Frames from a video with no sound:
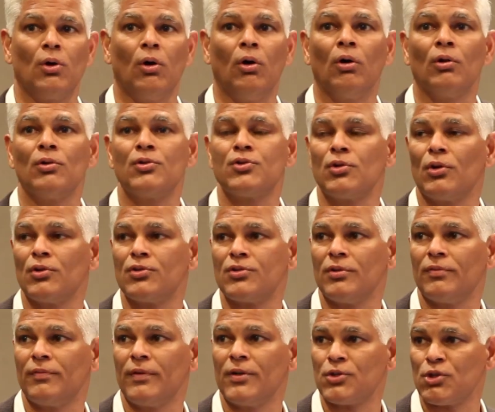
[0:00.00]
to all
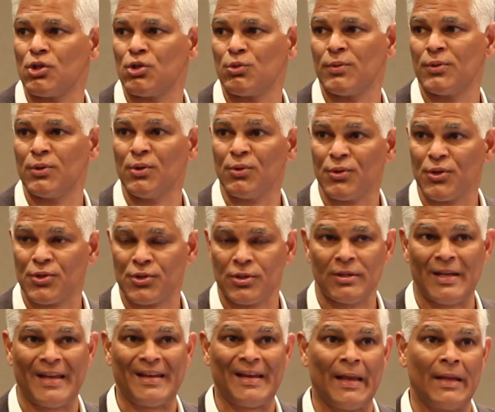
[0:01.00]
sorts of issues with
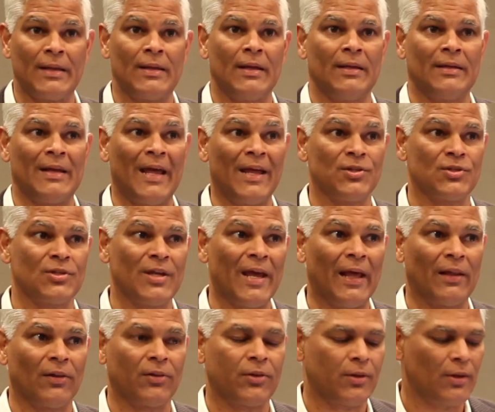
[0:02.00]
nutrition and hence
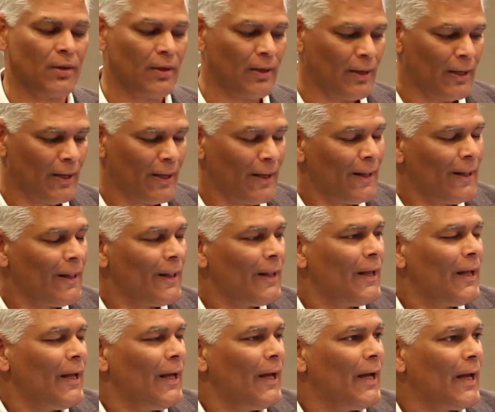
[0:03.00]
health.
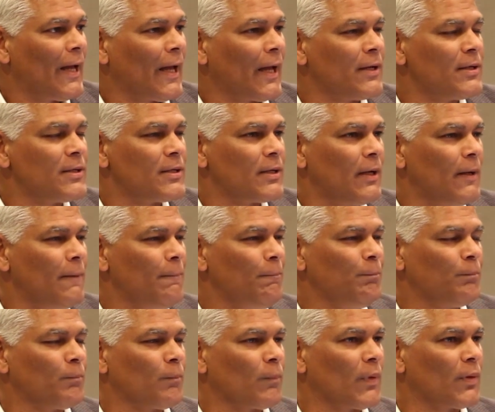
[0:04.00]
And
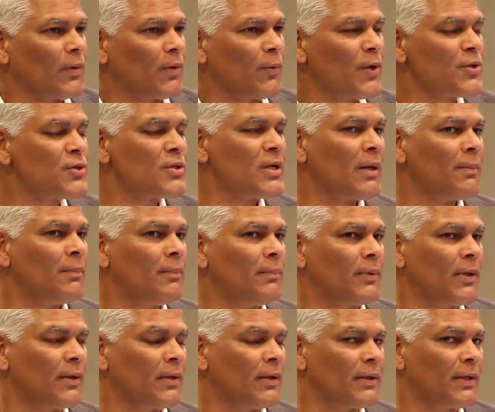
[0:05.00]

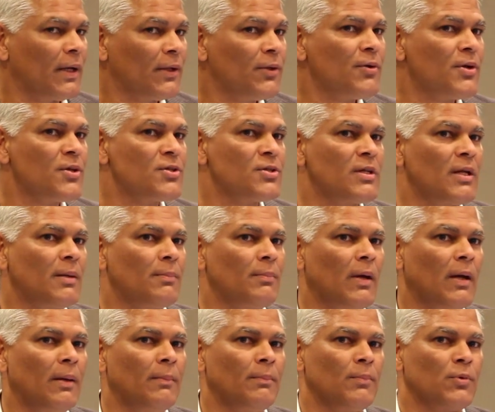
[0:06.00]
the other reason
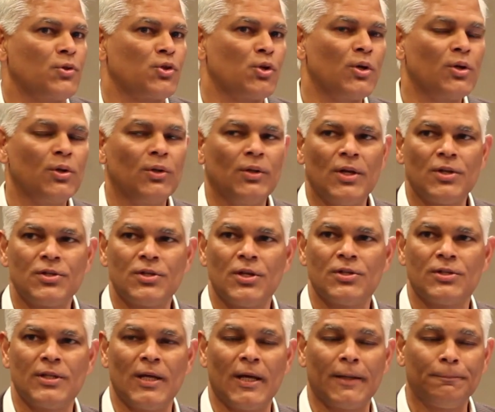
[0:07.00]
I'm showing you this
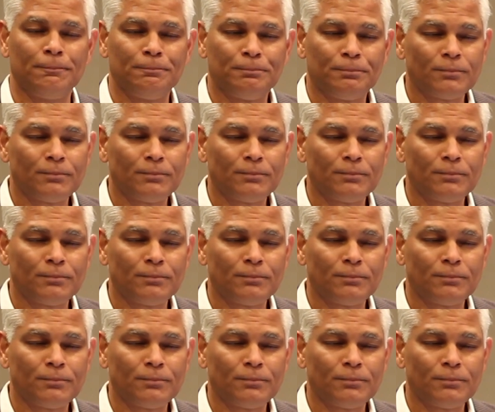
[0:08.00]
is that